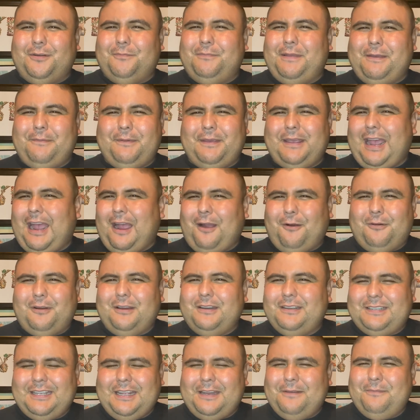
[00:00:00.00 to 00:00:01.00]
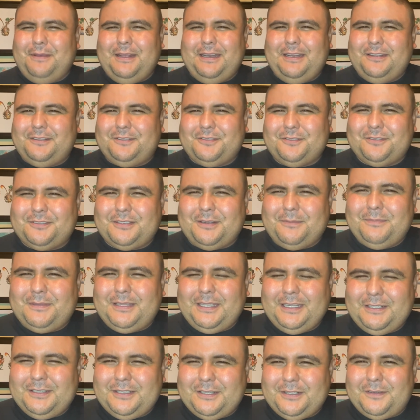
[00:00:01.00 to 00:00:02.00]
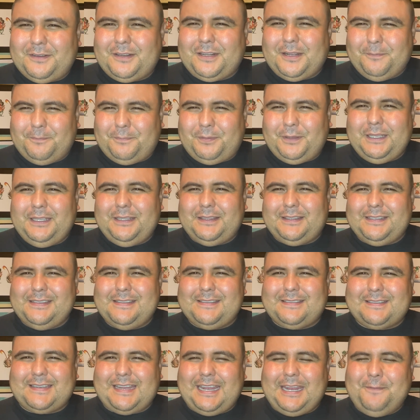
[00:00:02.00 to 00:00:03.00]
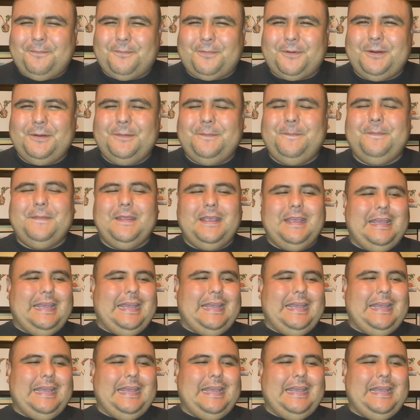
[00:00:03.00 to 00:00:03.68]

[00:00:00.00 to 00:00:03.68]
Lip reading: maybe hour and 10 minutes or something to complete the escape room,